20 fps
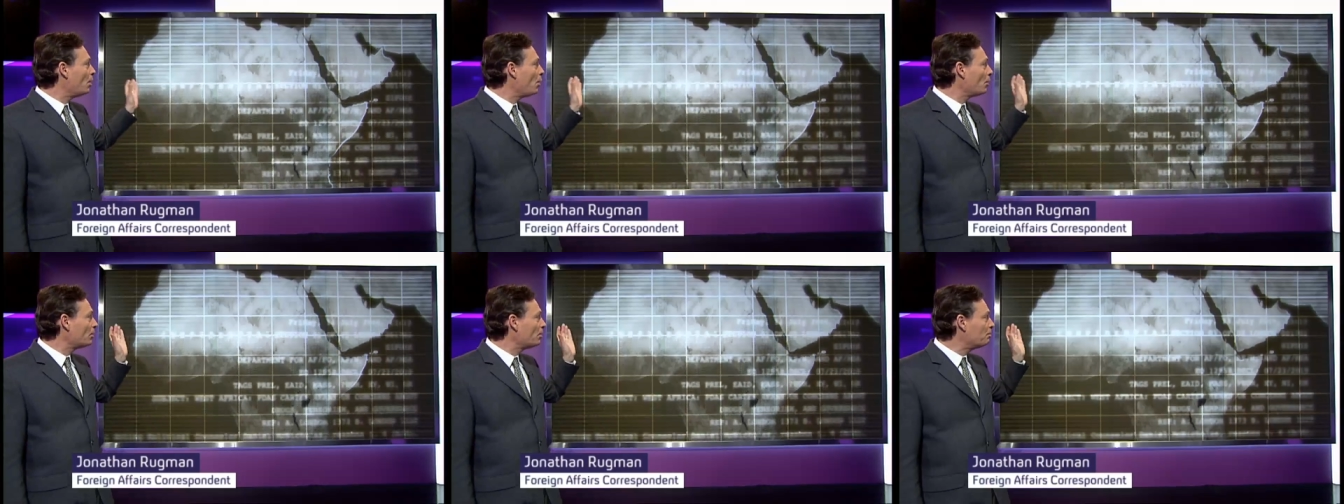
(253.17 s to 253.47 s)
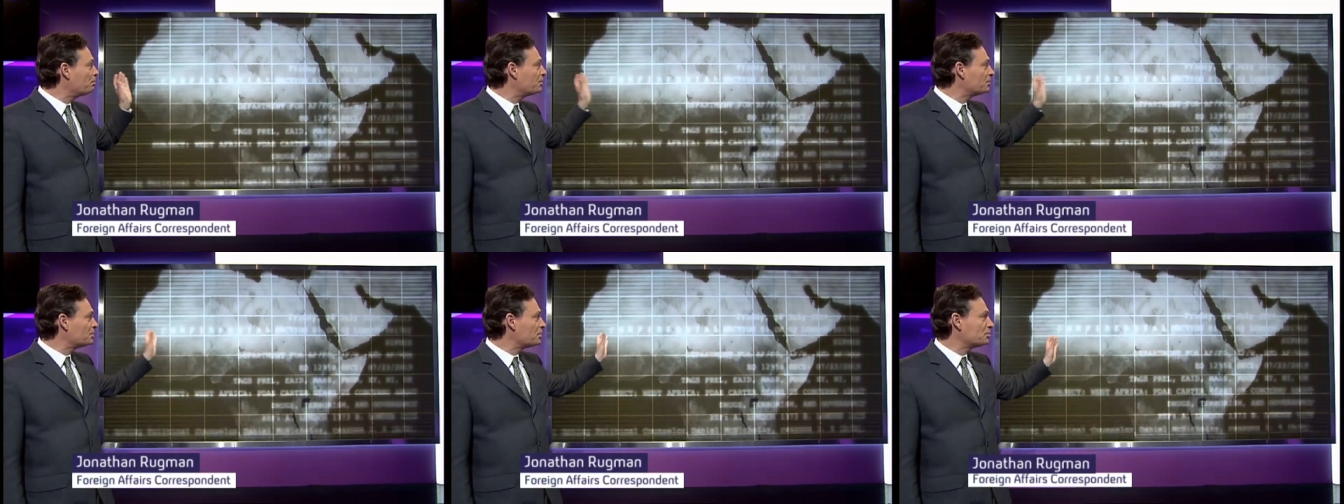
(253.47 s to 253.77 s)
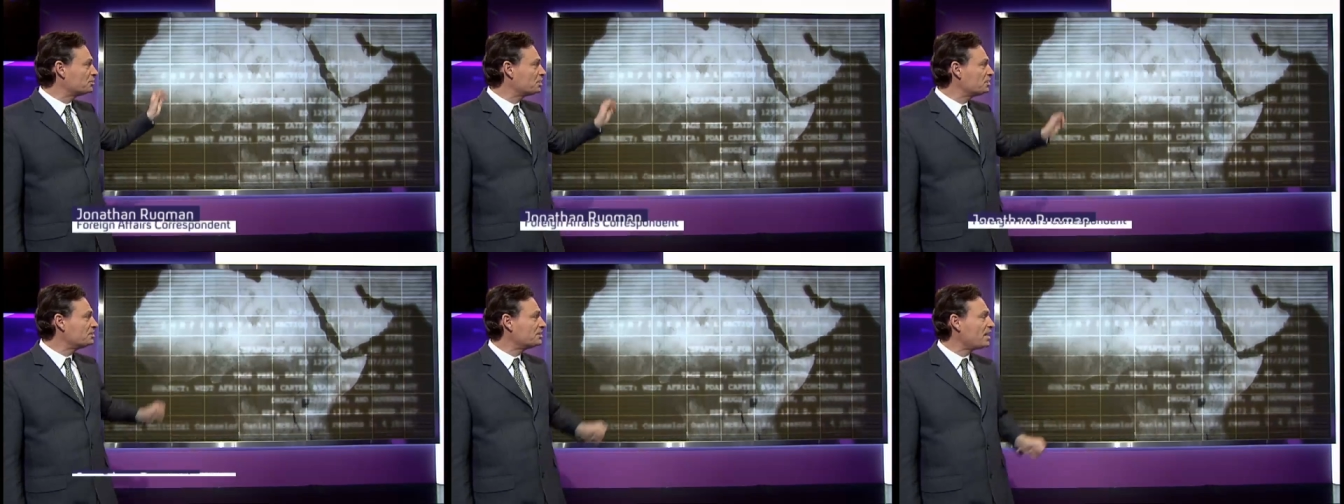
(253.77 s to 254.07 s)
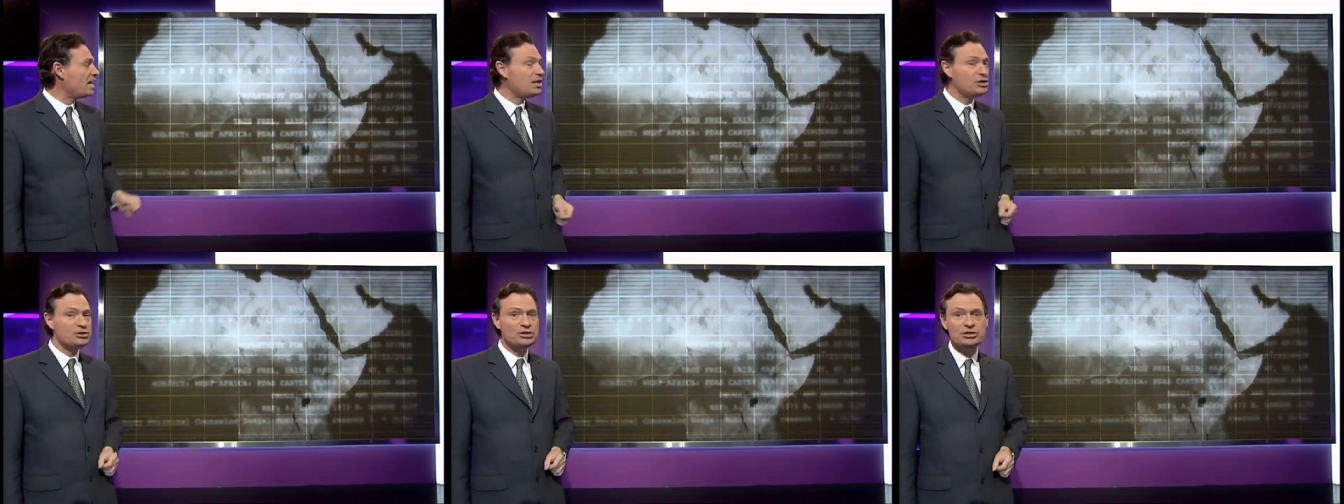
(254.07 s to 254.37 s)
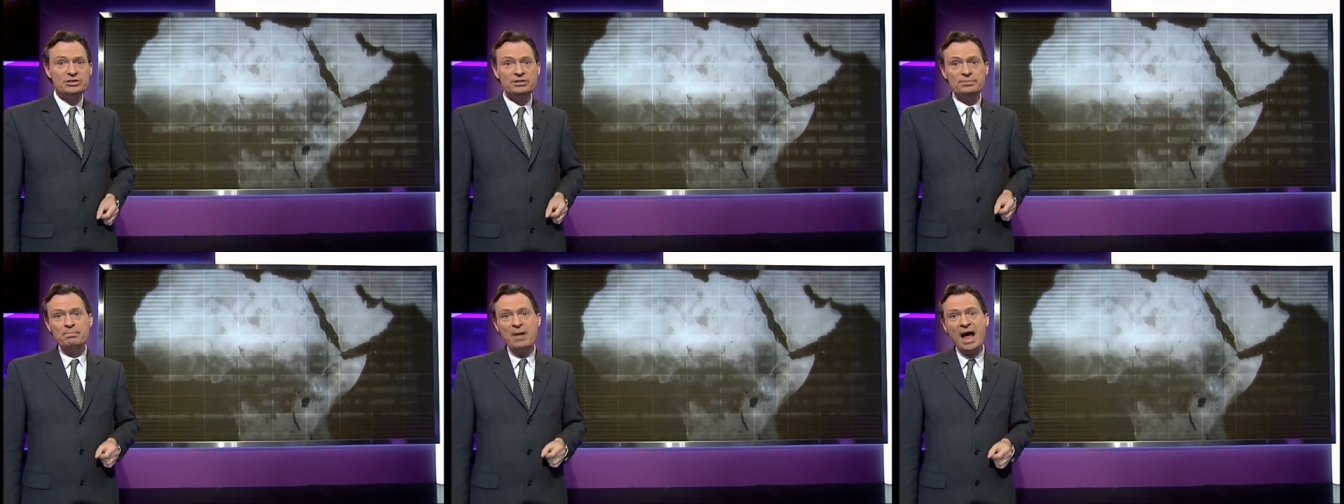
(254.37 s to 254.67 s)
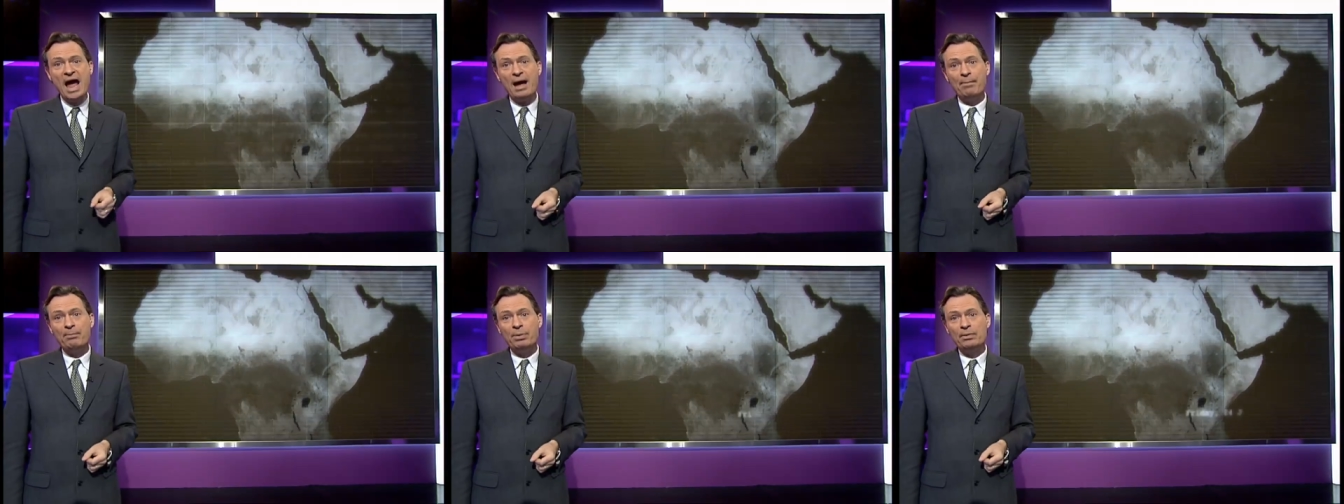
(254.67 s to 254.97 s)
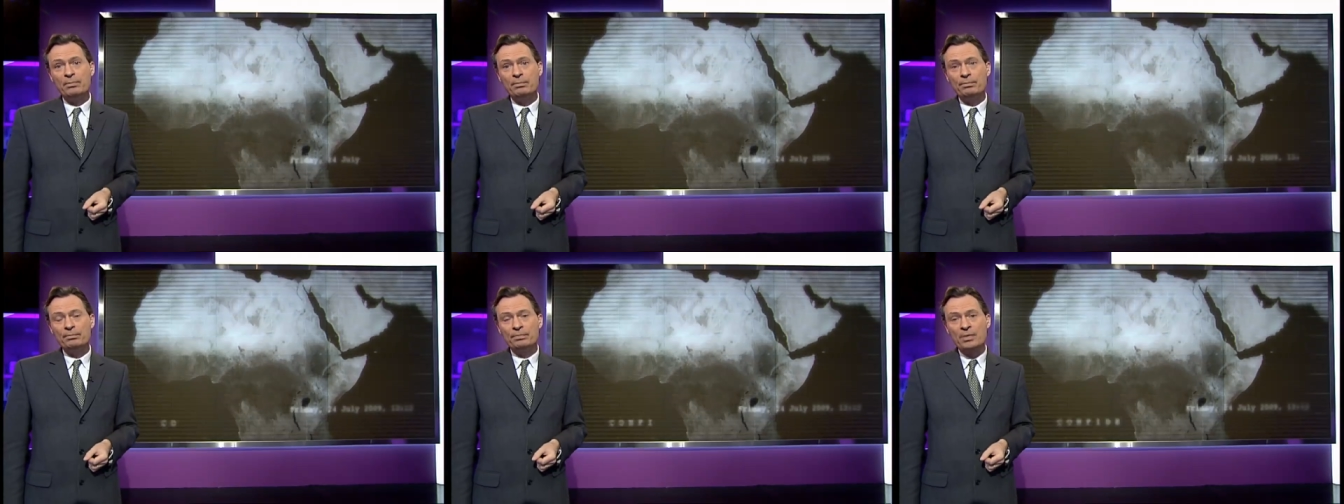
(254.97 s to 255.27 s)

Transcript: on the British intelligence map.